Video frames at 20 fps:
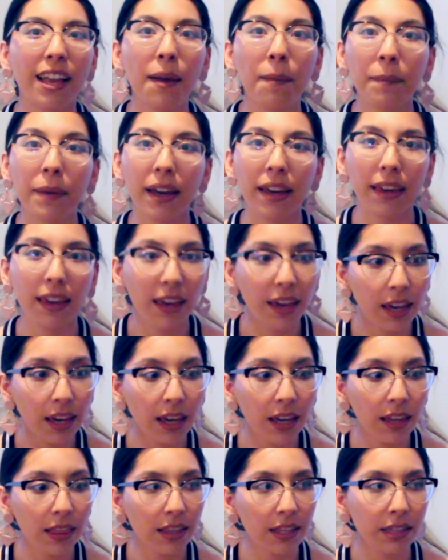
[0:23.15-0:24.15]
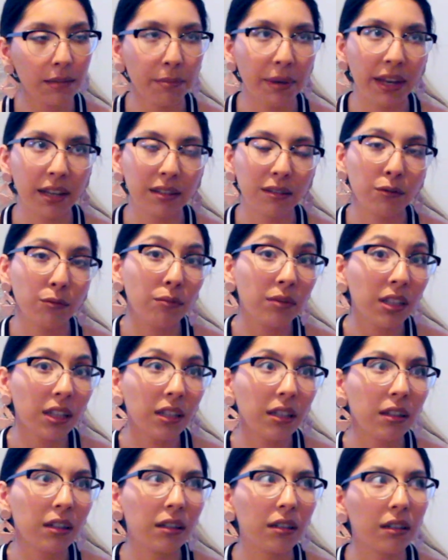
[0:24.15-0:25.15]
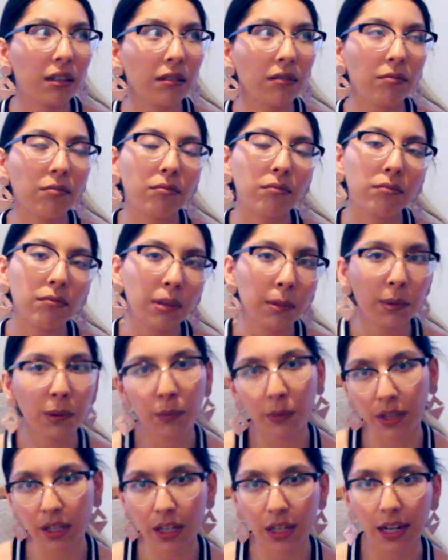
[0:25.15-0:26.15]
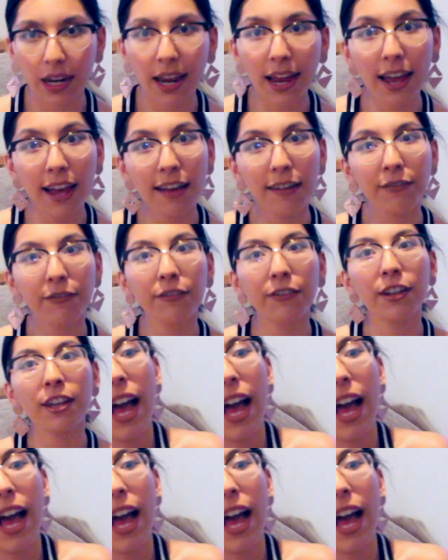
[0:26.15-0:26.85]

MIA this past week, maybe week and a half.